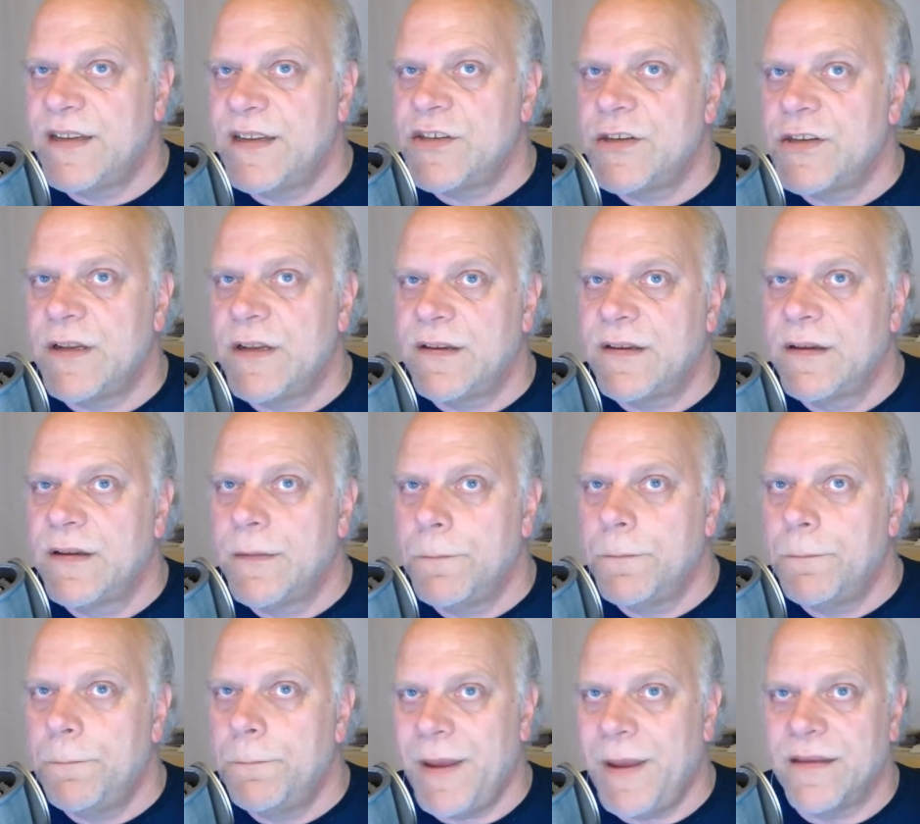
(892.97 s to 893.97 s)
digit
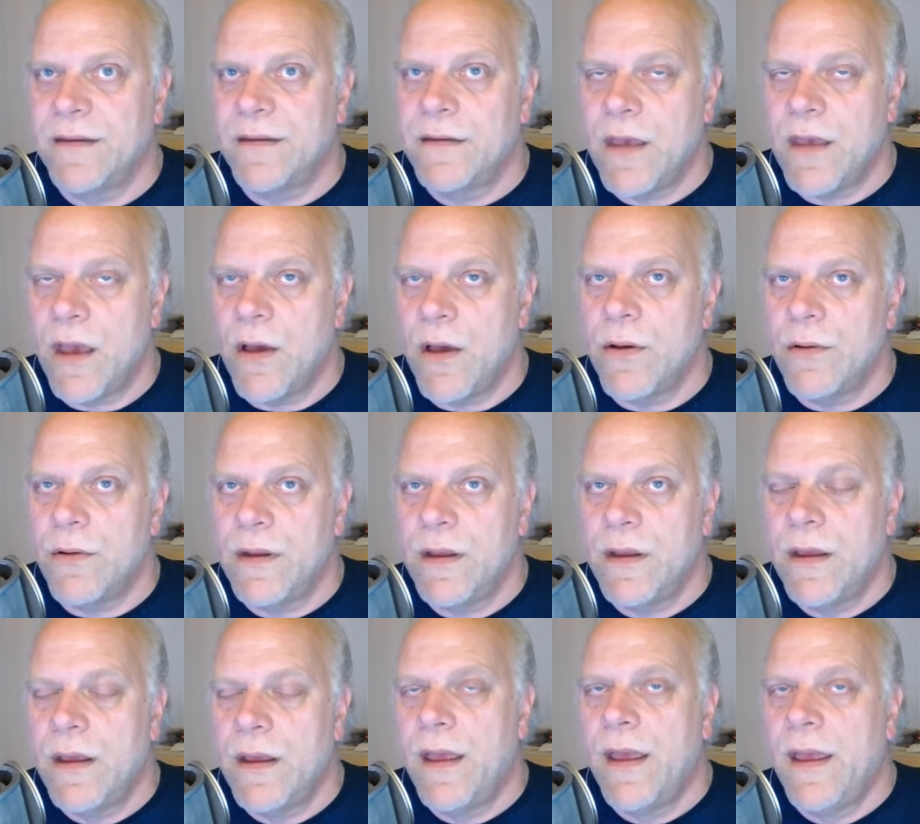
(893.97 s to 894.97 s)
PIN
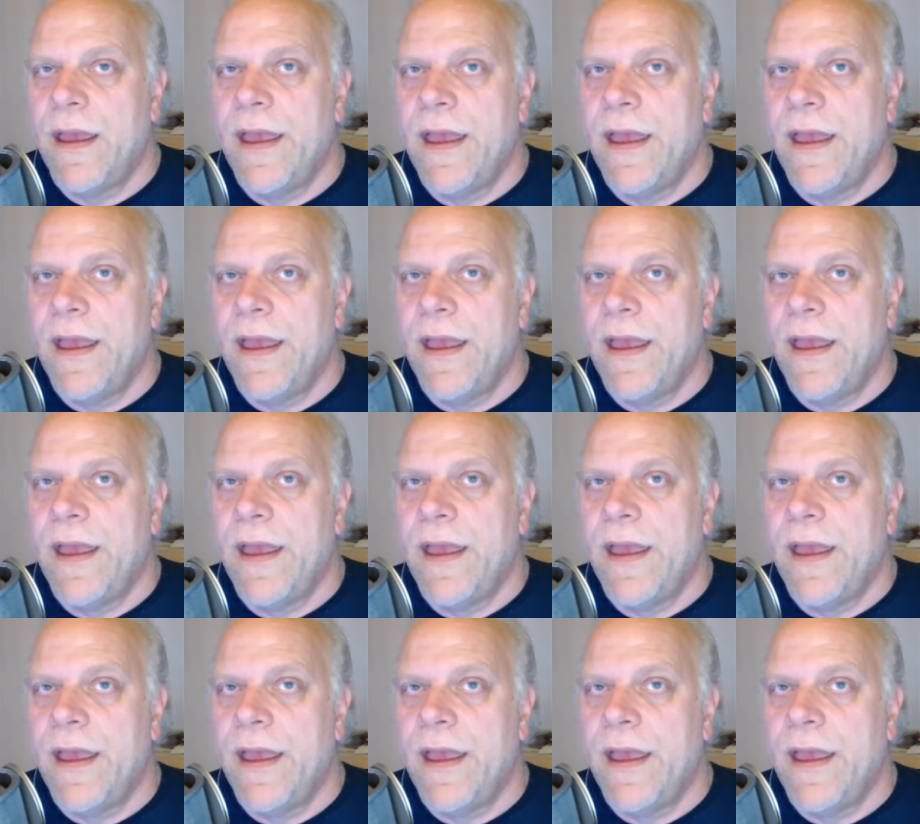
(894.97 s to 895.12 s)
code